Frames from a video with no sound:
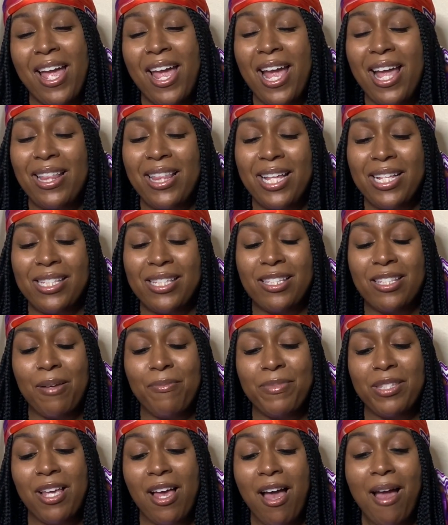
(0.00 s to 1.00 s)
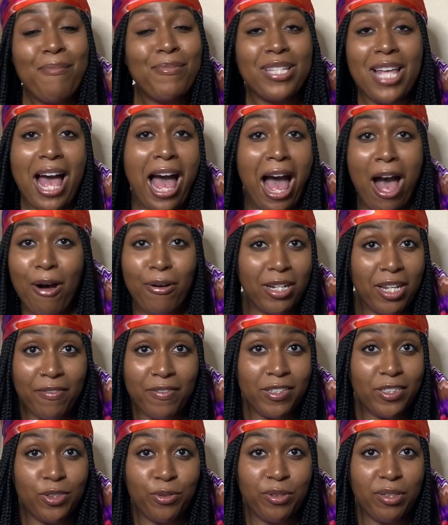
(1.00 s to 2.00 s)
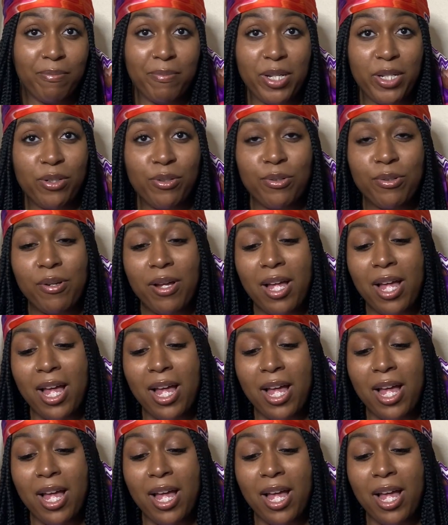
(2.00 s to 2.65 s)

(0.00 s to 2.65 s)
and then sometimes I don't even do the middle